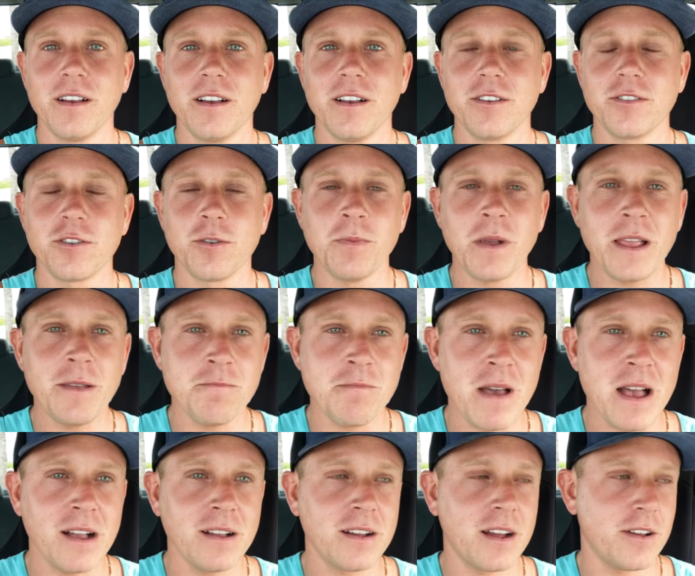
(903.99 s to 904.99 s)
So many
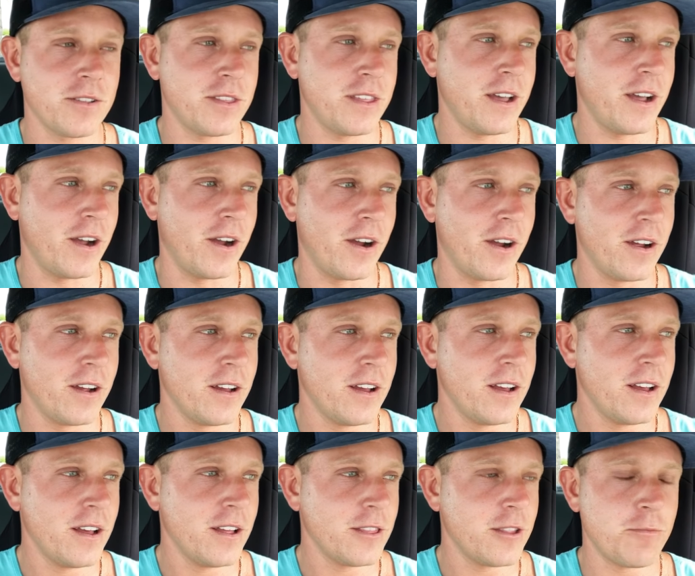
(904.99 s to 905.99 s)
men out there,
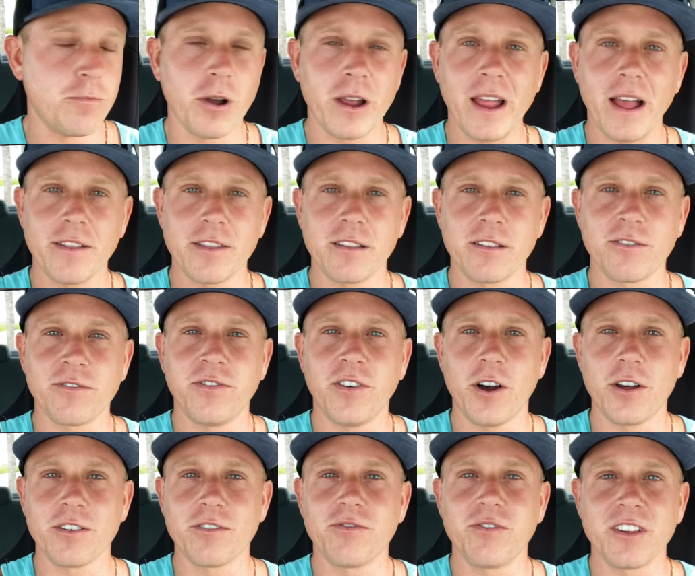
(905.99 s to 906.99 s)
they're putting out this
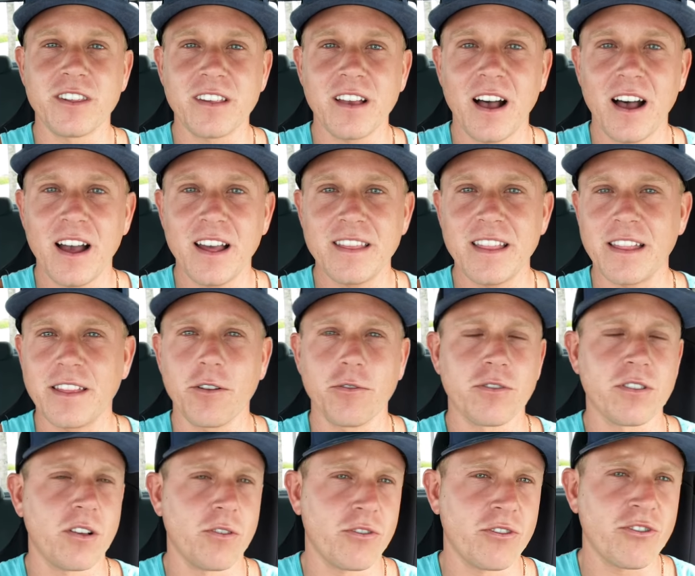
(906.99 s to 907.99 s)
false facade that they're
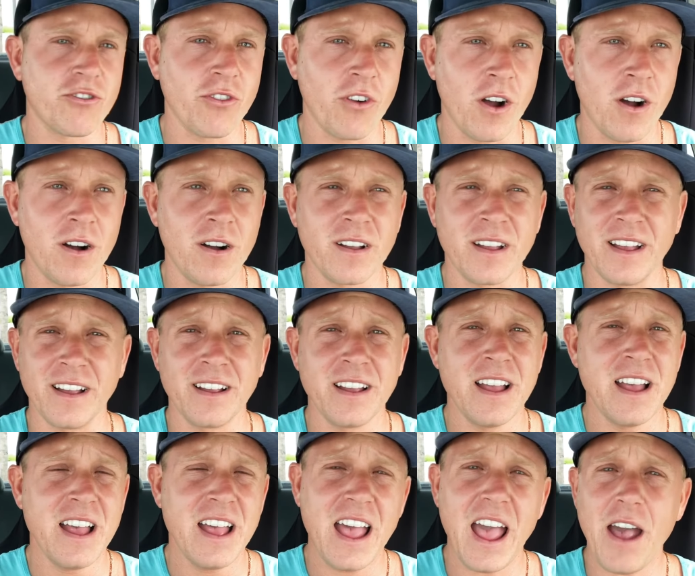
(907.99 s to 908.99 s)
so strong and
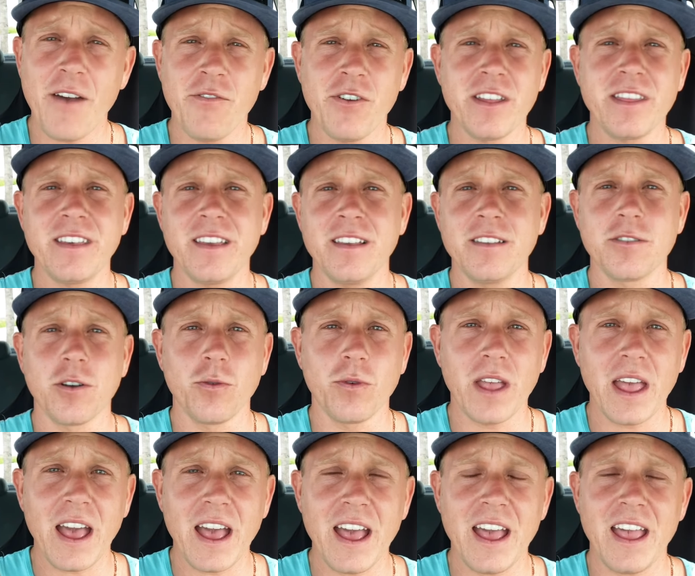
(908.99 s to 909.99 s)
everything's
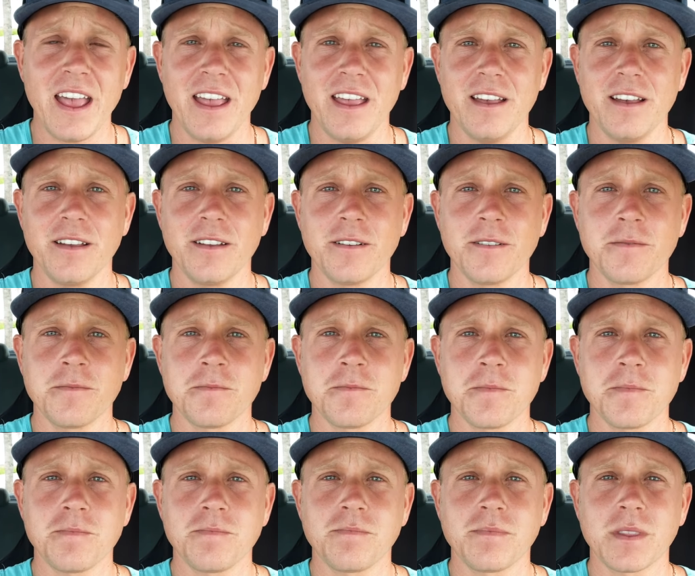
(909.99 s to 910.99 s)
okay.
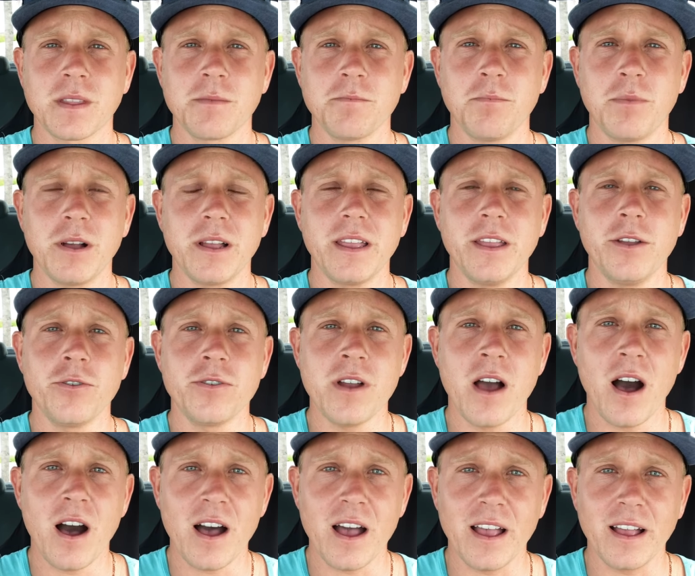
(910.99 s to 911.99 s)
But you're
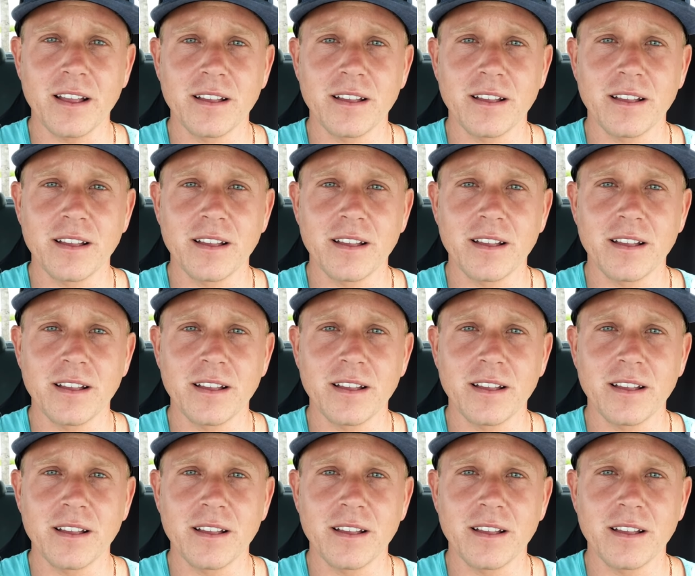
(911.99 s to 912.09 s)
not.